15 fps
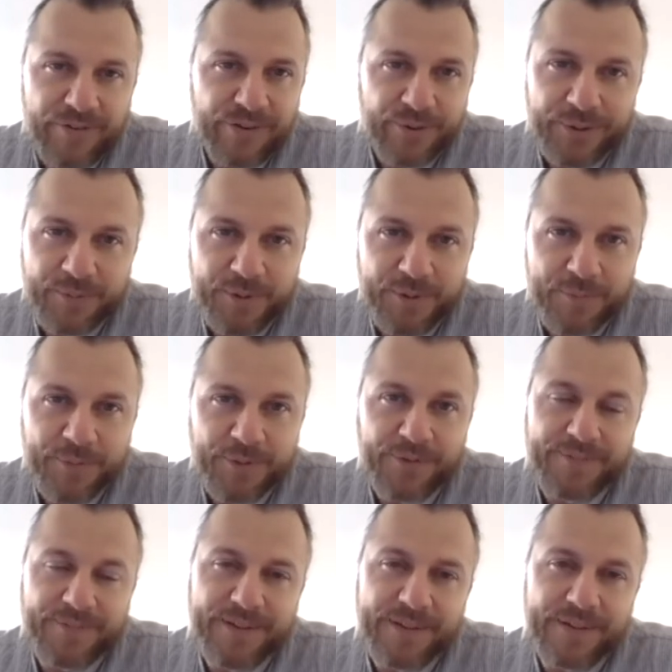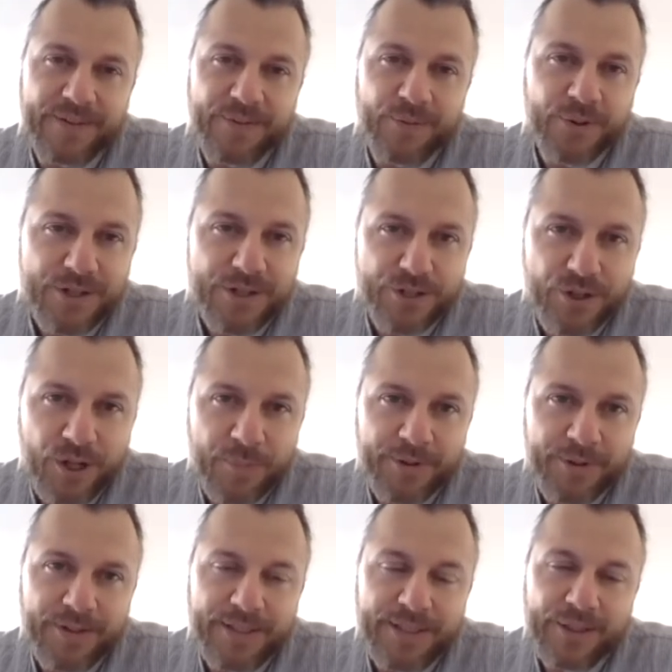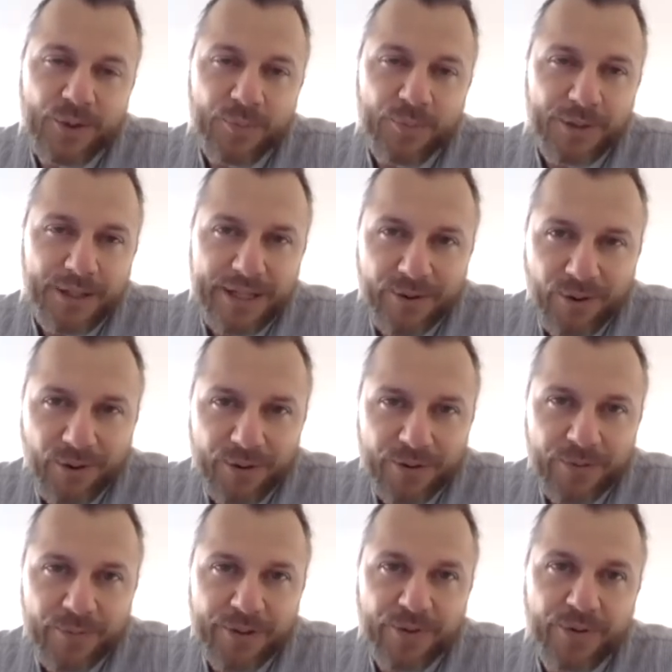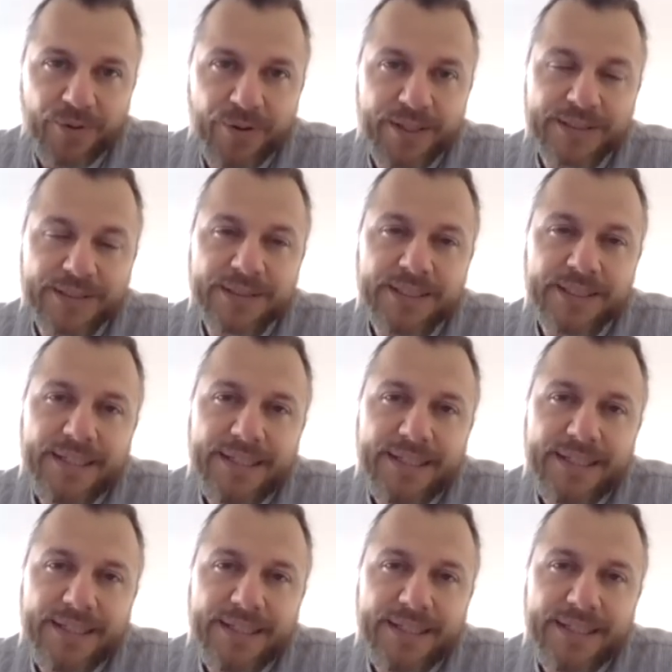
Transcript: 30 people in the workshop. You play the audio recordings.